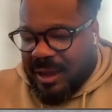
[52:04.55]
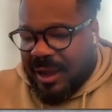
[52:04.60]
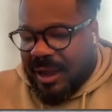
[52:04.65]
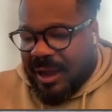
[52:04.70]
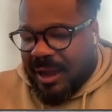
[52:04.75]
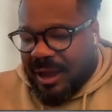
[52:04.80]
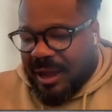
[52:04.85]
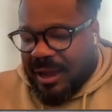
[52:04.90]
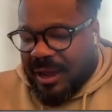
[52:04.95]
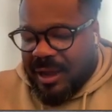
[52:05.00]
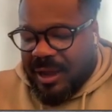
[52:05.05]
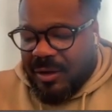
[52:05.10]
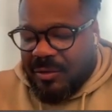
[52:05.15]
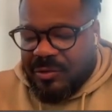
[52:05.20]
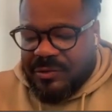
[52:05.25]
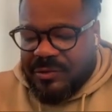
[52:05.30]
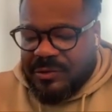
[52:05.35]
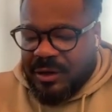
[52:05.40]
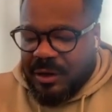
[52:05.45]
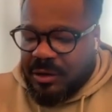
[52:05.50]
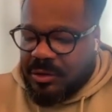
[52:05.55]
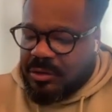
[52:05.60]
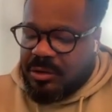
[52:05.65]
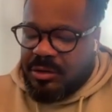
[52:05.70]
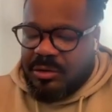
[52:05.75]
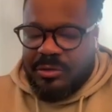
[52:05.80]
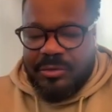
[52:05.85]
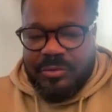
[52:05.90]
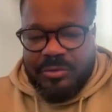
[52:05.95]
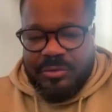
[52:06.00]
I, I, was like,
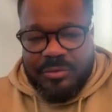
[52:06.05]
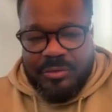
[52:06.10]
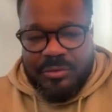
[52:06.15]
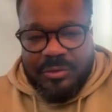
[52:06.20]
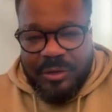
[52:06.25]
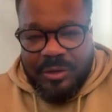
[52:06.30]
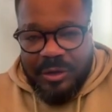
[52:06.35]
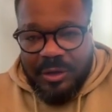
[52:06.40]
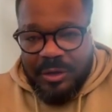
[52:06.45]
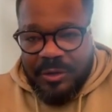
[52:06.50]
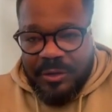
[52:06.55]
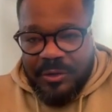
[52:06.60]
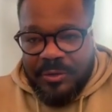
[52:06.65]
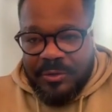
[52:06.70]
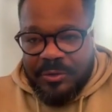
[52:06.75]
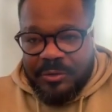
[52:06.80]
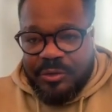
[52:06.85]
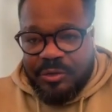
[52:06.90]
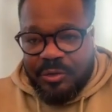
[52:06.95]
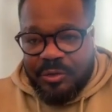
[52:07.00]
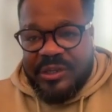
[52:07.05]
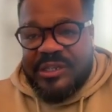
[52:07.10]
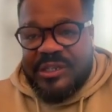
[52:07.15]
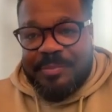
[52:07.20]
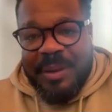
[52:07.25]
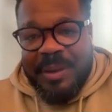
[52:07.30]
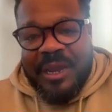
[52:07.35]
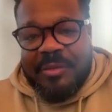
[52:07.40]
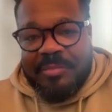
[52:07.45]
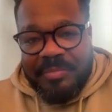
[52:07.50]
oh, you you do
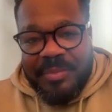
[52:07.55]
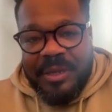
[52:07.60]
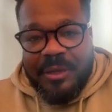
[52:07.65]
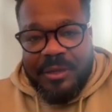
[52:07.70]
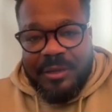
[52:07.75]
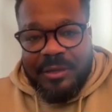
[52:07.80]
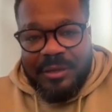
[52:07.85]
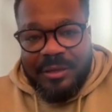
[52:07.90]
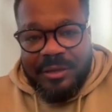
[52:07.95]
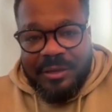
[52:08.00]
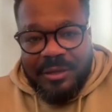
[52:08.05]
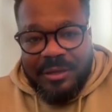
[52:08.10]
respect me.